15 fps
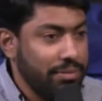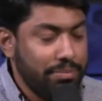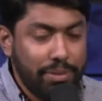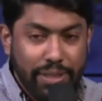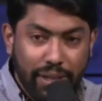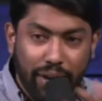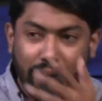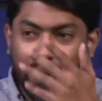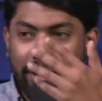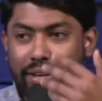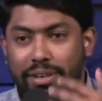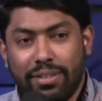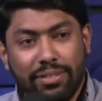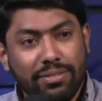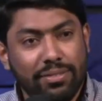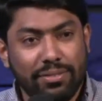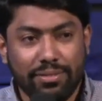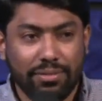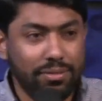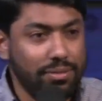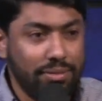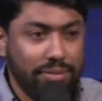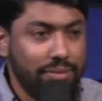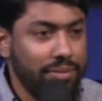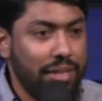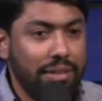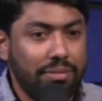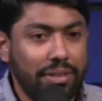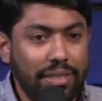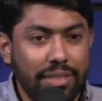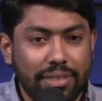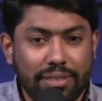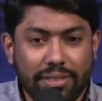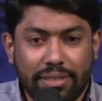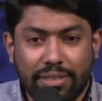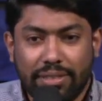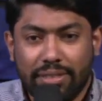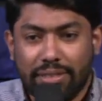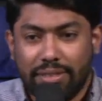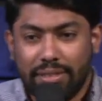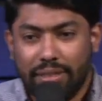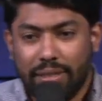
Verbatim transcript: PR, whatever it is.